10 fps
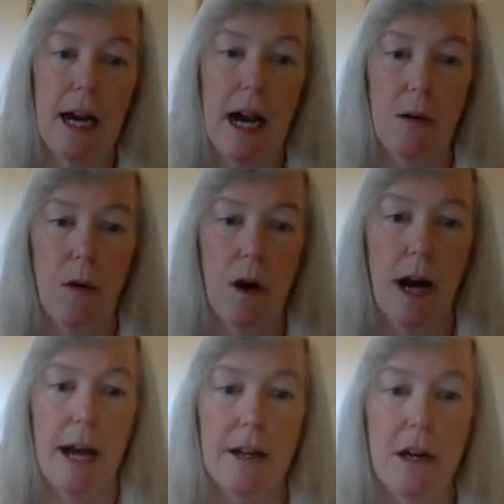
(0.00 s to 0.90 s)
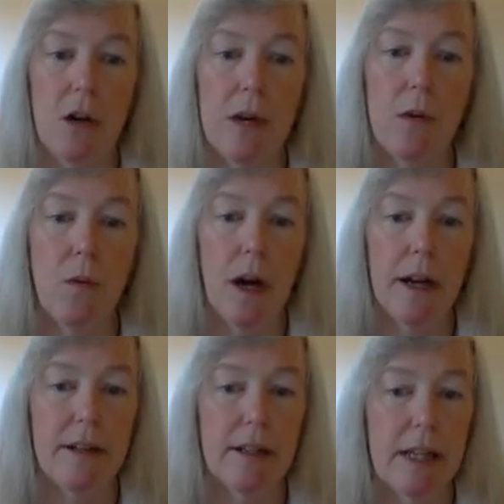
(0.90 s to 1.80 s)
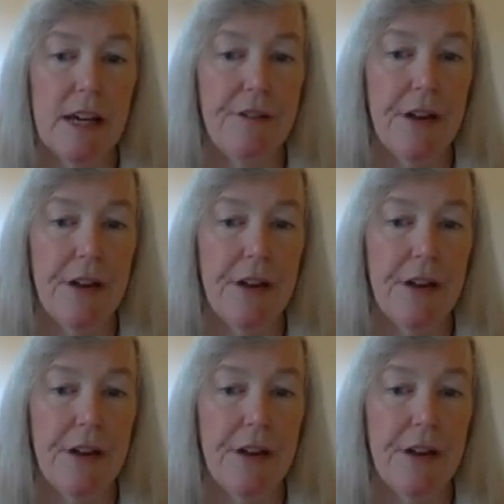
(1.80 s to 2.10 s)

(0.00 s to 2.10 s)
I know he wanted to leave